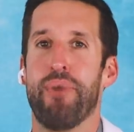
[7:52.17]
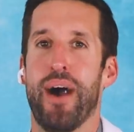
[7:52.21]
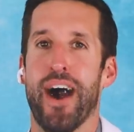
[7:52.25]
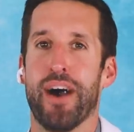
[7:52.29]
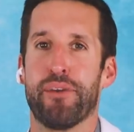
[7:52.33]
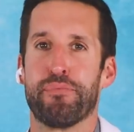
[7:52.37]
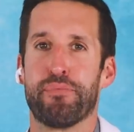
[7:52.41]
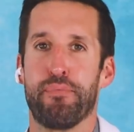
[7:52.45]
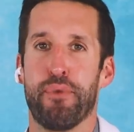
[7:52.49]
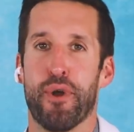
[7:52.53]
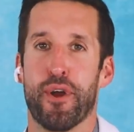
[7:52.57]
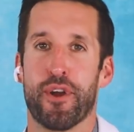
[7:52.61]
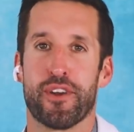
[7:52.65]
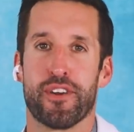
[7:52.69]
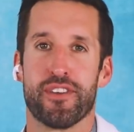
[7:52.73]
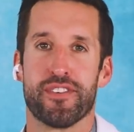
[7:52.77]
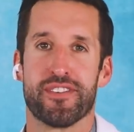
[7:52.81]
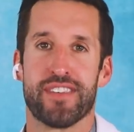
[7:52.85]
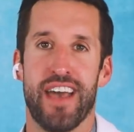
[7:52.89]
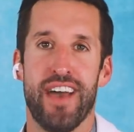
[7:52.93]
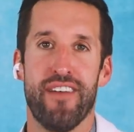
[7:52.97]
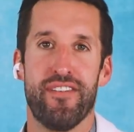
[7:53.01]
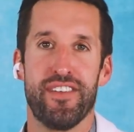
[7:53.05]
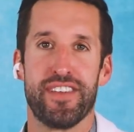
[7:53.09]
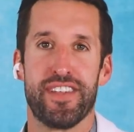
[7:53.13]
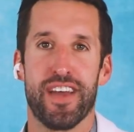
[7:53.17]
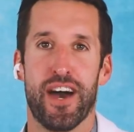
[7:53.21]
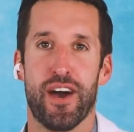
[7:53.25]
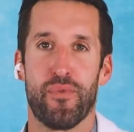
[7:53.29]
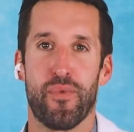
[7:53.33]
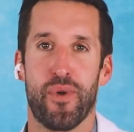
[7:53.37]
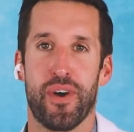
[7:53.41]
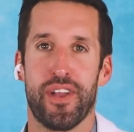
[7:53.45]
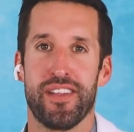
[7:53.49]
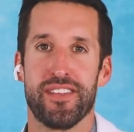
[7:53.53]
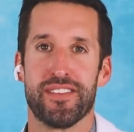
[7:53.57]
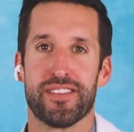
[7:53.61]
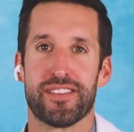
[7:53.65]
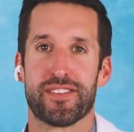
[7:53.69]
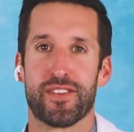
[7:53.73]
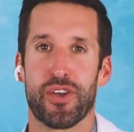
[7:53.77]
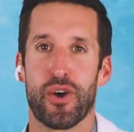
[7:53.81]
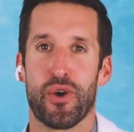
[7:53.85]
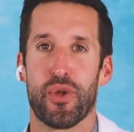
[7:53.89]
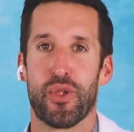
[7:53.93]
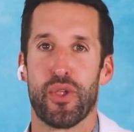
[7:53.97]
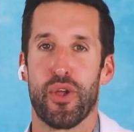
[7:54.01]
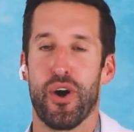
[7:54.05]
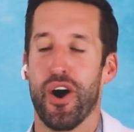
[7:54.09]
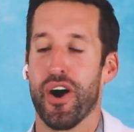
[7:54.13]
Bob's Burgers. I haven't done one in
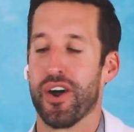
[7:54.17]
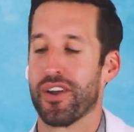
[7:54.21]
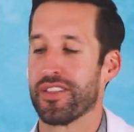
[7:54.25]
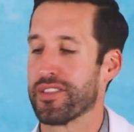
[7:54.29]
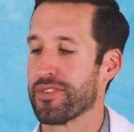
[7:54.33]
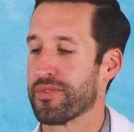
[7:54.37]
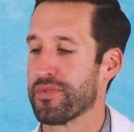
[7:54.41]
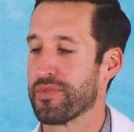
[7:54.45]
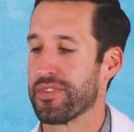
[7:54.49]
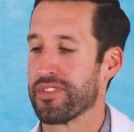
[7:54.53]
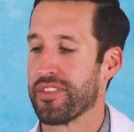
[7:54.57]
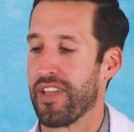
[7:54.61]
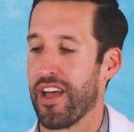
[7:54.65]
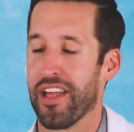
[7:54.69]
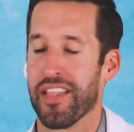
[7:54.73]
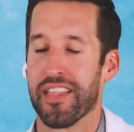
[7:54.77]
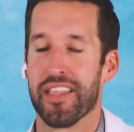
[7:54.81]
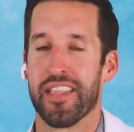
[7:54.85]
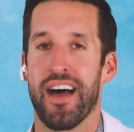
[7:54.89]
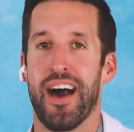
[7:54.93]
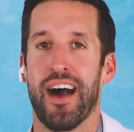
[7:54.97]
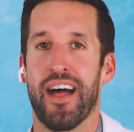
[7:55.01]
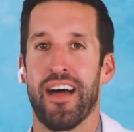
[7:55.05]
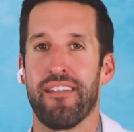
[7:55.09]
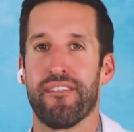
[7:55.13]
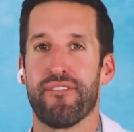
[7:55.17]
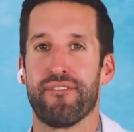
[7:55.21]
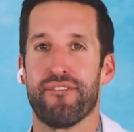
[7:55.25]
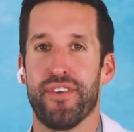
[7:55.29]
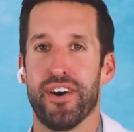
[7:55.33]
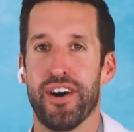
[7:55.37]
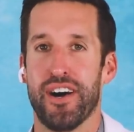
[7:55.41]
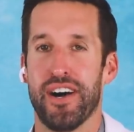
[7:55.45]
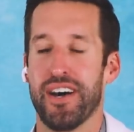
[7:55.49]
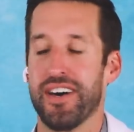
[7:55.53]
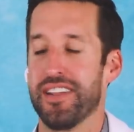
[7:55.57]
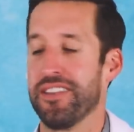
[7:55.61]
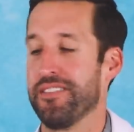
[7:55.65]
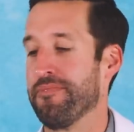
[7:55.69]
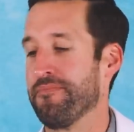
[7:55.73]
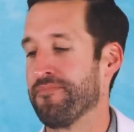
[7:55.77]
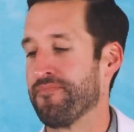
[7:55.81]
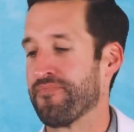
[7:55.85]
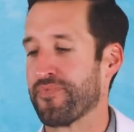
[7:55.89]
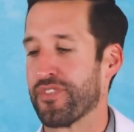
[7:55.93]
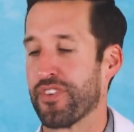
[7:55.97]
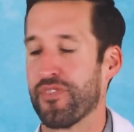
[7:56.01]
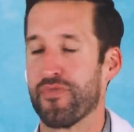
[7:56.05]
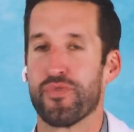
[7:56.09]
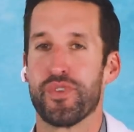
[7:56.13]
so long. This was a lot of fun,
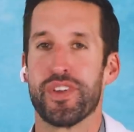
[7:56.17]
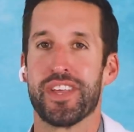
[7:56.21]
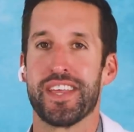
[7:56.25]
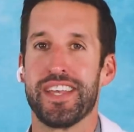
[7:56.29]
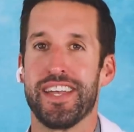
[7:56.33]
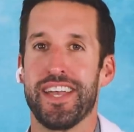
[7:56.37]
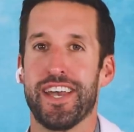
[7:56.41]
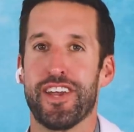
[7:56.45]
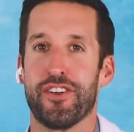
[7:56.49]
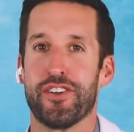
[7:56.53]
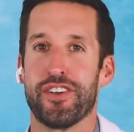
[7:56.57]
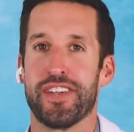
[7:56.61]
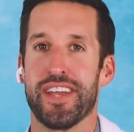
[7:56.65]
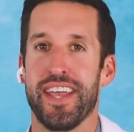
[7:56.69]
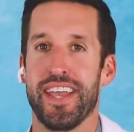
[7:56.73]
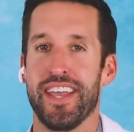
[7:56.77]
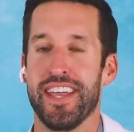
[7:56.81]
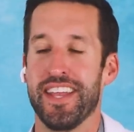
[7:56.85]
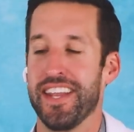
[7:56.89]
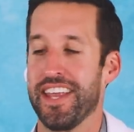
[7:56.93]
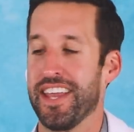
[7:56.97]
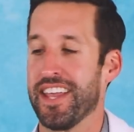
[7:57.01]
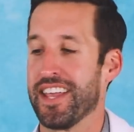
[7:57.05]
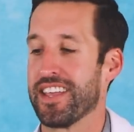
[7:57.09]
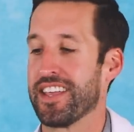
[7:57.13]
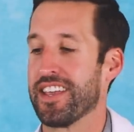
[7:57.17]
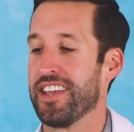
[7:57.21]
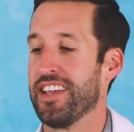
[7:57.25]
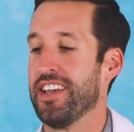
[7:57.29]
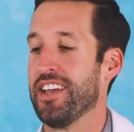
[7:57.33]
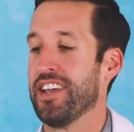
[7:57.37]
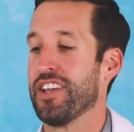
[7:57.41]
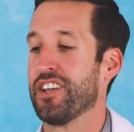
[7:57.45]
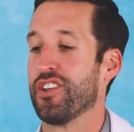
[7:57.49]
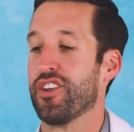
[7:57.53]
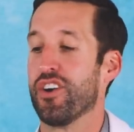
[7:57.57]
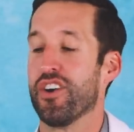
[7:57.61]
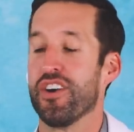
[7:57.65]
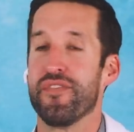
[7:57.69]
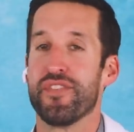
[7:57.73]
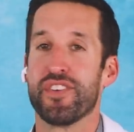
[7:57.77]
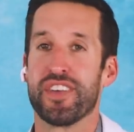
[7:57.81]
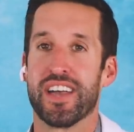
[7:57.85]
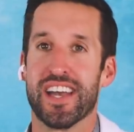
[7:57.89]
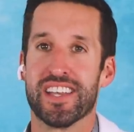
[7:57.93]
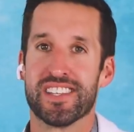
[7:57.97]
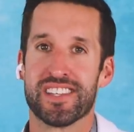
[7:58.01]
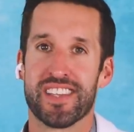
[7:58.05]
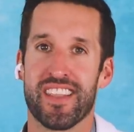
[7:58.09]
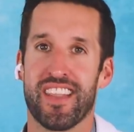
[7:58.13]
really entertaining. You know, if you
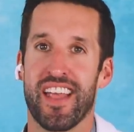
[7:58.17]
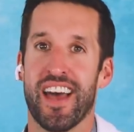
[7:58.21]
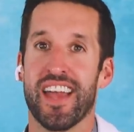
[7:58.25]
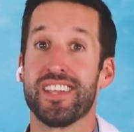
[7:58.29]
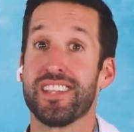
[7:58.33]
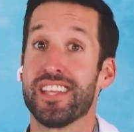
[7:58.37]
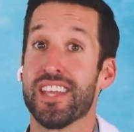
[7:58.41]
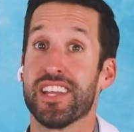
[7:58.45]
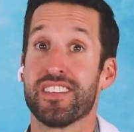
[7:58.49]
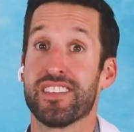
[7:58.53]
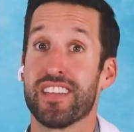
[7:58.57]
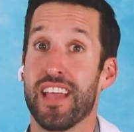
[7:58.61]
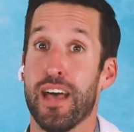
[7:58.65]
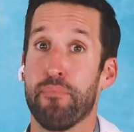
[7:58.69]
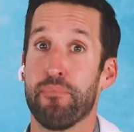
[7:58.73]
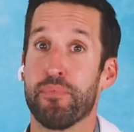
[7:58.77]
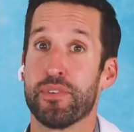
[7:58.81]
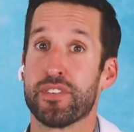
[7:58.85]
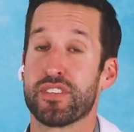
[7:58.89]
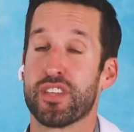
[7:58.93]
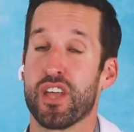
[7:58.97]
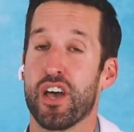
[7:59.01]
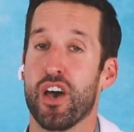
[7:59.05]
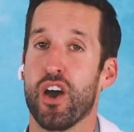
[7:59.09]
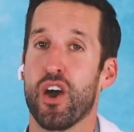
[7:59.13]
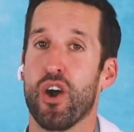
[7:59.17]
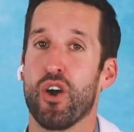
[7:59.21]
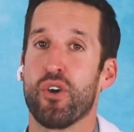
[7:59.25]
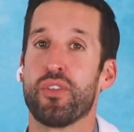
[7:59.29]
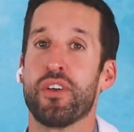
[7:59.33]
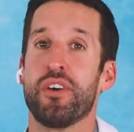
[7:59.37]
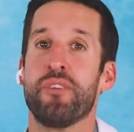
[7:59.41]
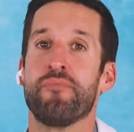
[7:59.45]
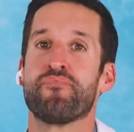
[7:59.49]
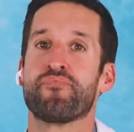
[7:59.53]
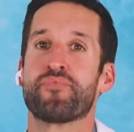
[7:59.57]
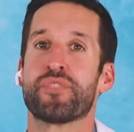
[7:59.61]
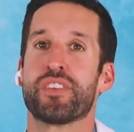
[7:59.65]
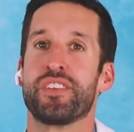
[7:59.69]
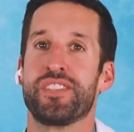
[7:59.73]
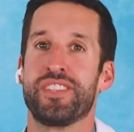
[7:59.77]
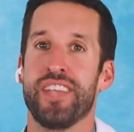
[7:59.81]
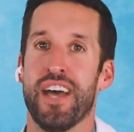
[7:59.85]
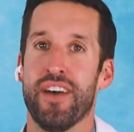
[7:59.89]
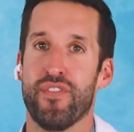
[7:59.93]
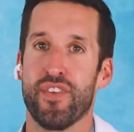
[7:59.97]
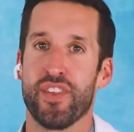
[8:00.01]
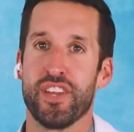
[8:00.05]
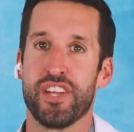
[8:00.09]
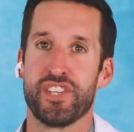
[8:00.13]
guys like this episode,
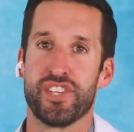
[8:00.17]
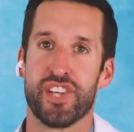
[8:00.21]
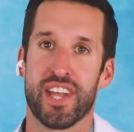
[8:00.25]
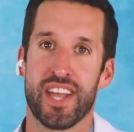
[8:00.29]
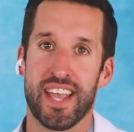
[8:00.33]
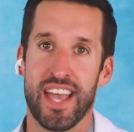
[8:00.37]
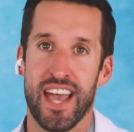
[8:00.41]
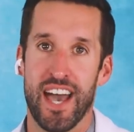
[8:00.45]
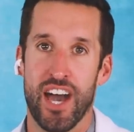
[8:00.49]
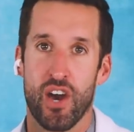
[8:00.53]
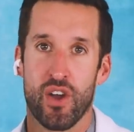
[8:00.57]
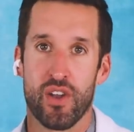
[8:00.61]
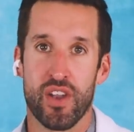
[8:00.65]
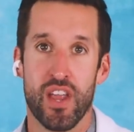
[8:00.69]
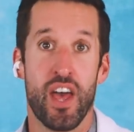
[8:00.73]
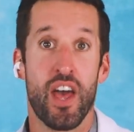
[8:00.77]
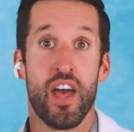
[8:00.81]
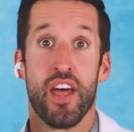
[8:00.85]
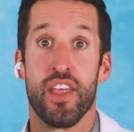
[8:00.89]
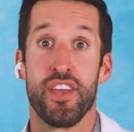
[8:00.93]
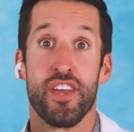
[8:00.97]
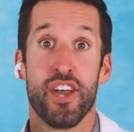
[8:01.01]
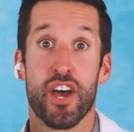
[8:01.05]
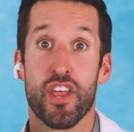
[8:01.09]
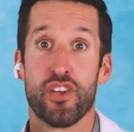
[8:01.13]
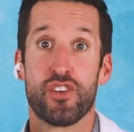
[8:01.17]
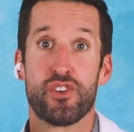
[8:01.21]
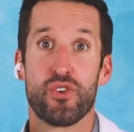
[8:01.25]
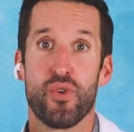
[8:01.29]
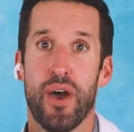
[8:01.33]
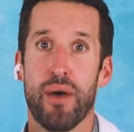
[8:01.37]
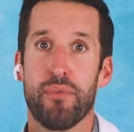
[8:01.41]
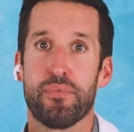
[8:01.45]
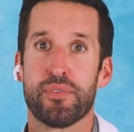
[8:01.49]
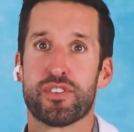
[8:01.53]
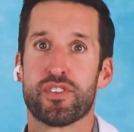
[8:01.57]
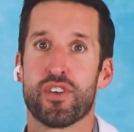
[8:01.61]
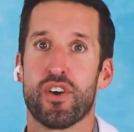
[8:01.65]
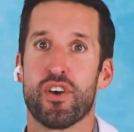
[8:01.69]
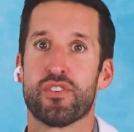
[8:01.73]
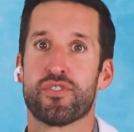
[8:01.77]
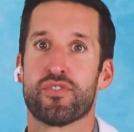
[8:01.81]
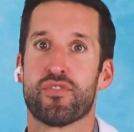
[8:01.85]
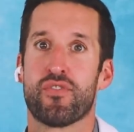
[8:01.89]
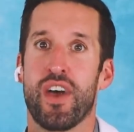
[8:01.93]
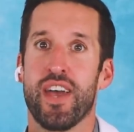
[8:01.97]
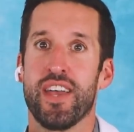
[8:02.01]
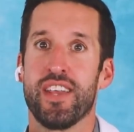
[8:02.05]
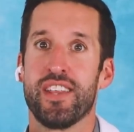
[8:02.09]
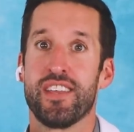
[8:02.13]
definitely check out the other two episodes
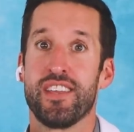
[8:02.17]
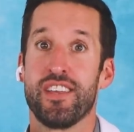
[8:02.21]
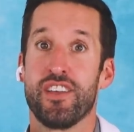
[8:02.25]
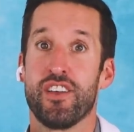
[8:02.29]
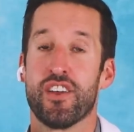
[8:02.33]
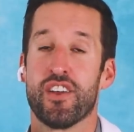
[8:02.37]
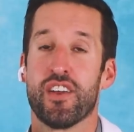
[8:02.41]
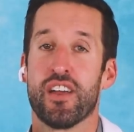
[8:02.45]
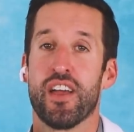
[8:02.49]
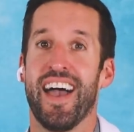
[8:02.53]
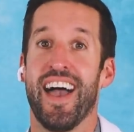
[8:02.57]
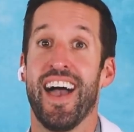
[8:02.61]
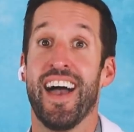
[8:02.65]
right here.